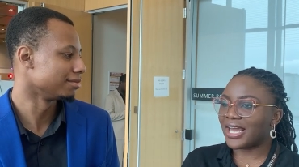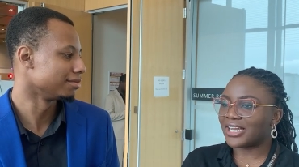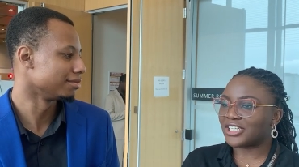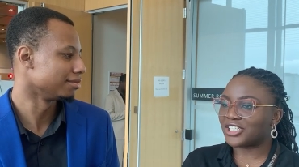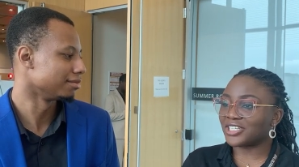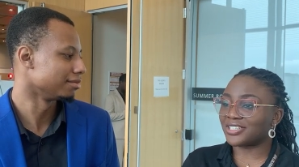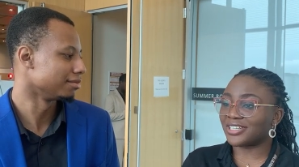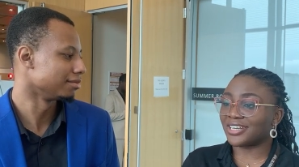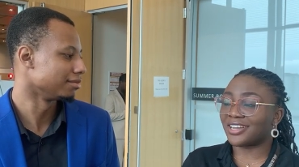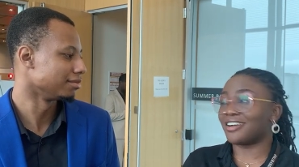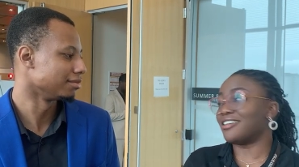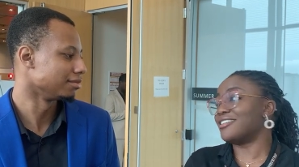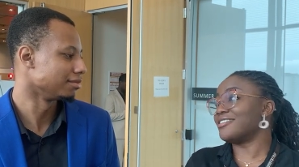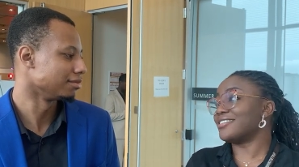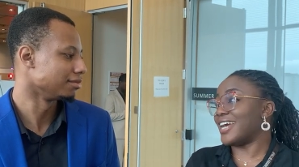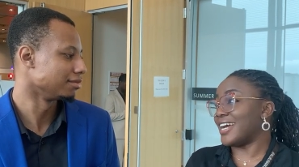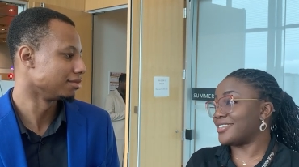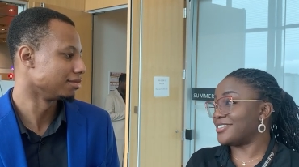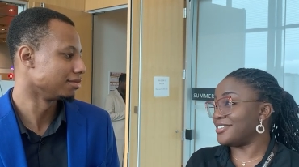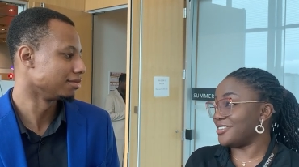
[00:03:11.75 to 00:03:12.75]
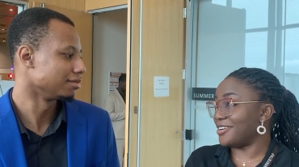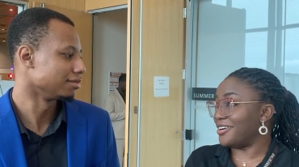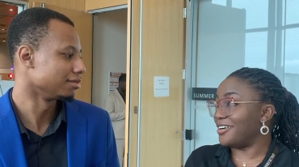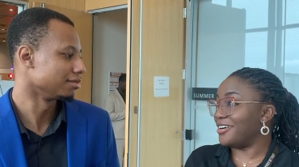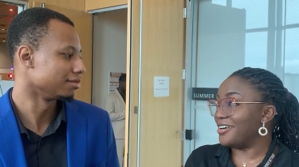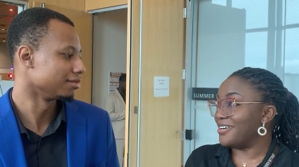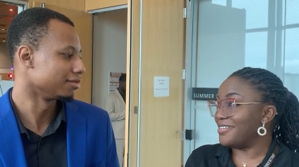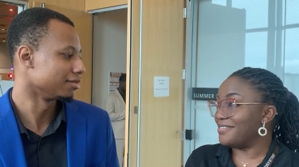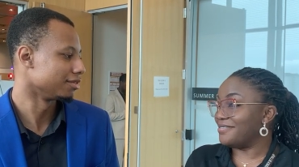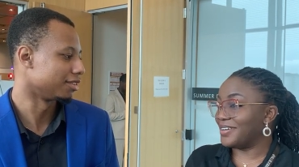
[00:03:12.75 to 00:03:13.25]
Speaker 1: she's a girl next door,
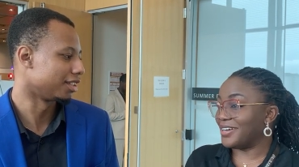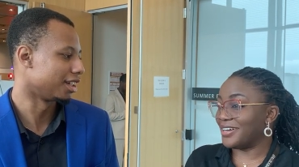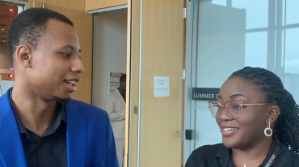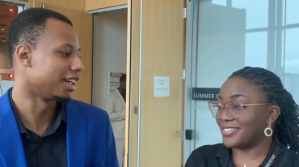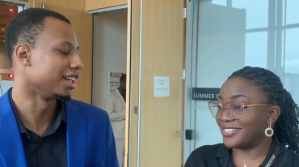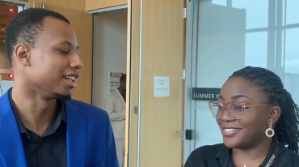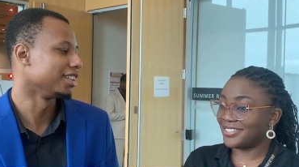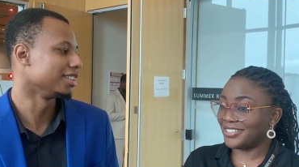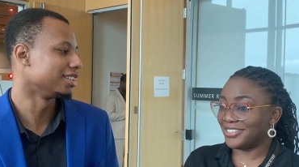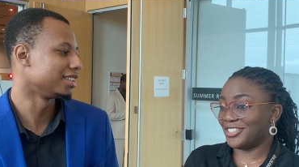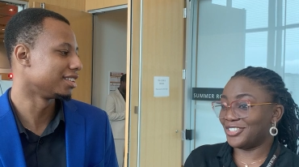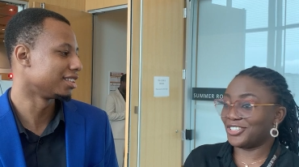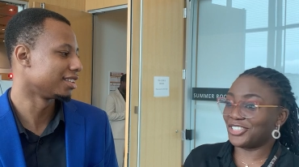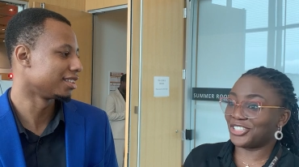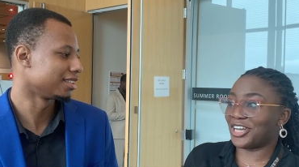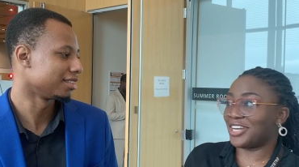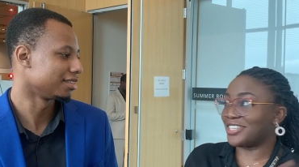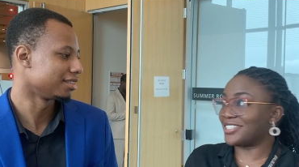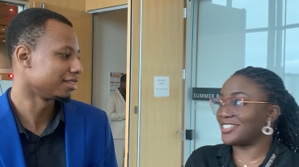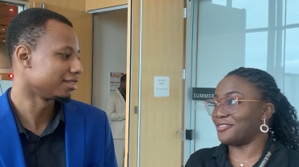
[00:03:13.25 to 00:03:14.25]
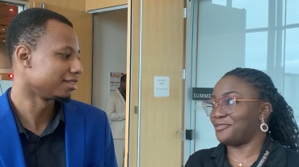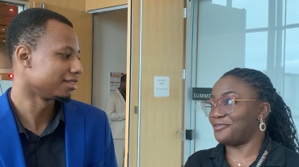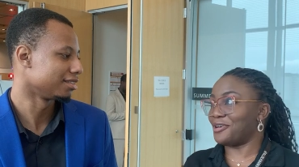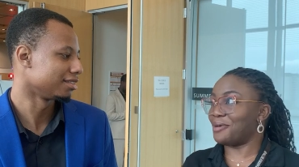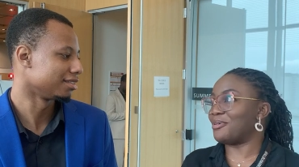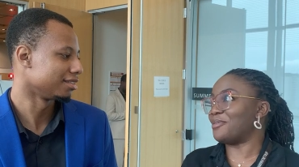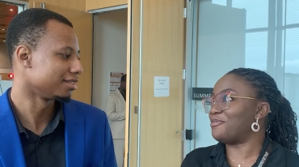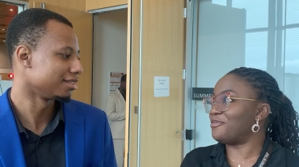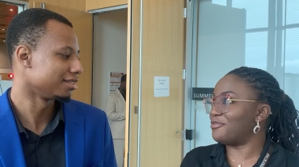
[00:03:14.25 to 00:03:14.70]
but just the former